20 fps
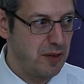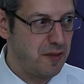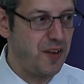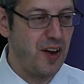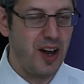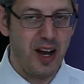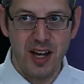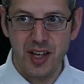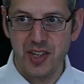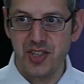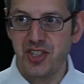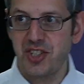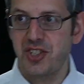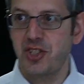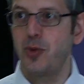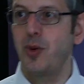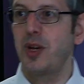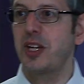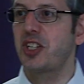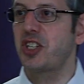for us
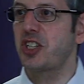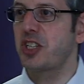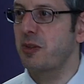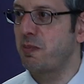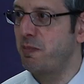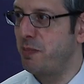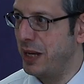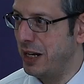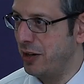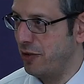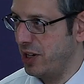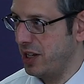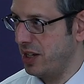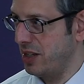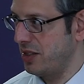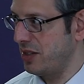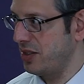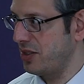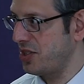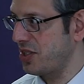to
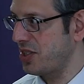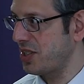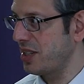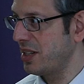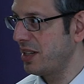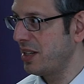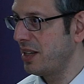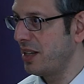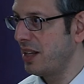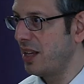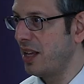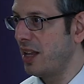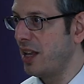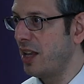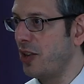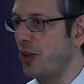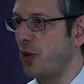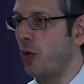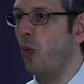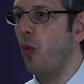experience
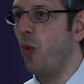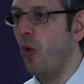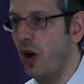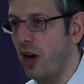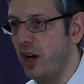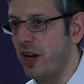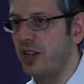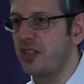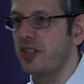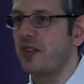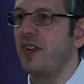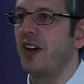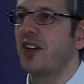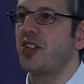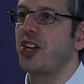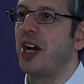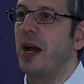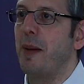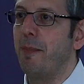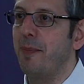the word of
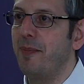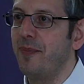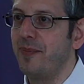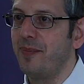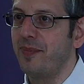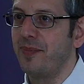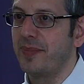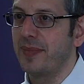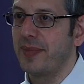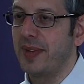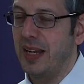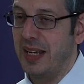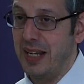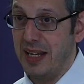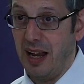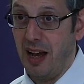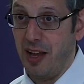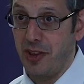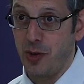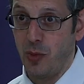Hashem,
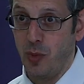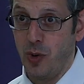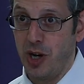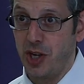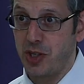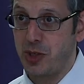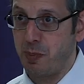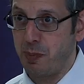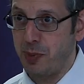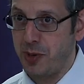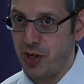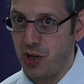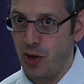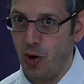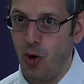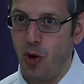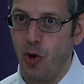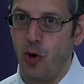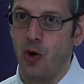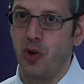in other words,
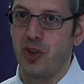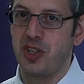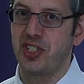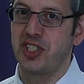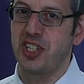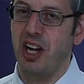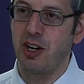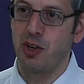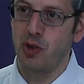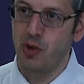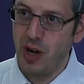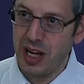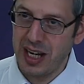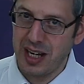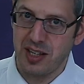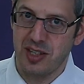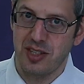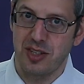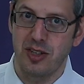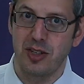pure,
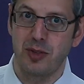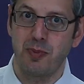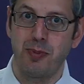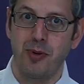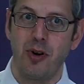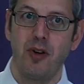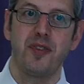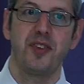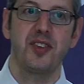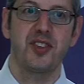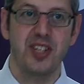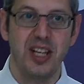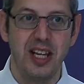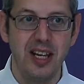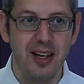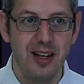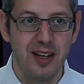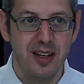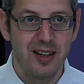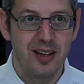directed
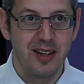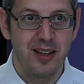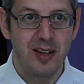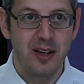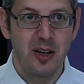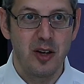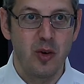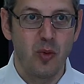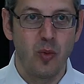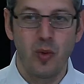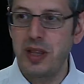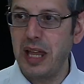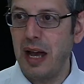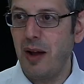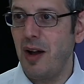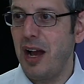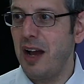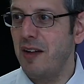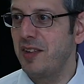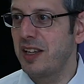prophecy,
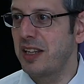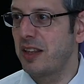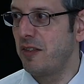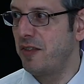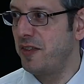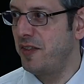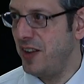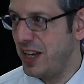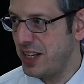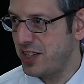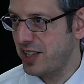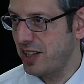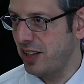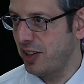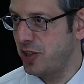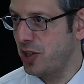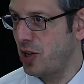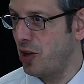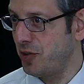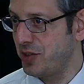without having the
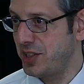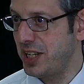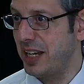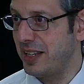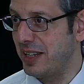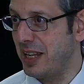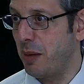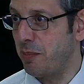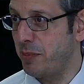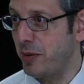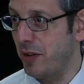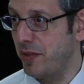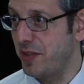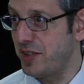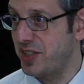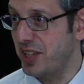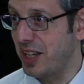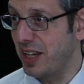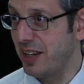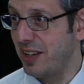vessel to contain that
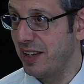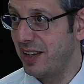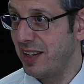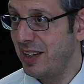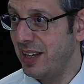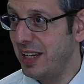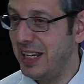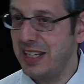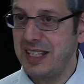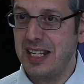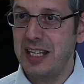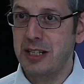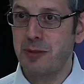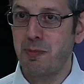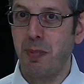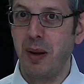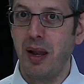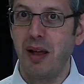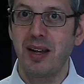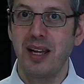prophecy. It's
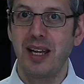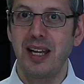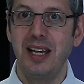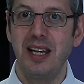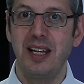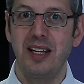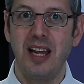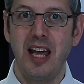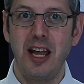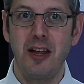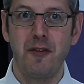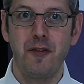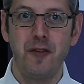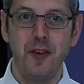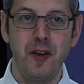plugging in a